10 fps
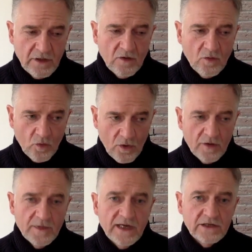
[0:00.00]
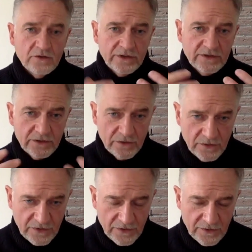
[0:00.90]
Where am I going to go
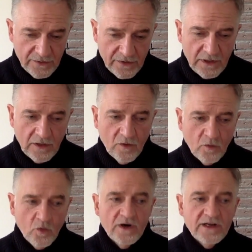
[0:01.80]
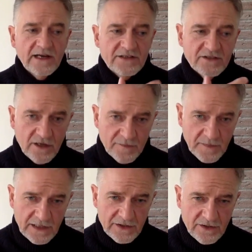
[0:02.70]
to? Where do I start
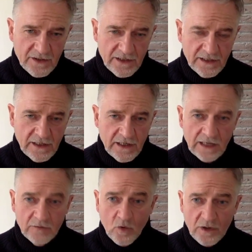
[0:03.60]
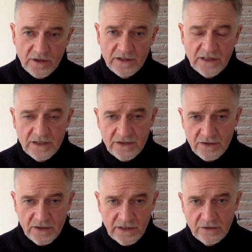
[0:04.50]
my journey? And what is that
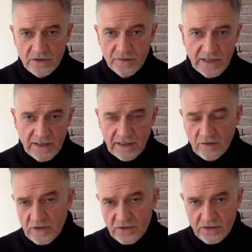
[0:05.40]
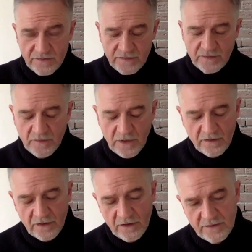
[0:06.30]
journey going to be like? What sort
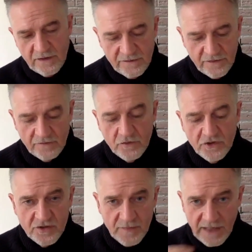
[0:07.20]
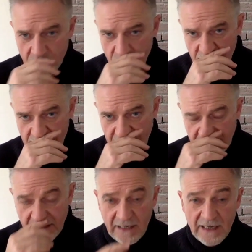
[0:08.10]
of routes am I going to take?
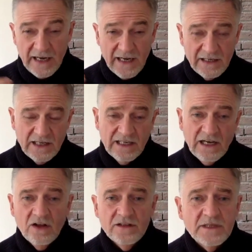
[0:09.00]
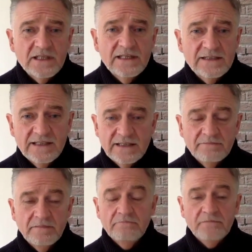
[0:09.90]
And ultimately, they take
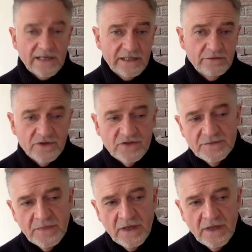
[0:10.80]
many routes.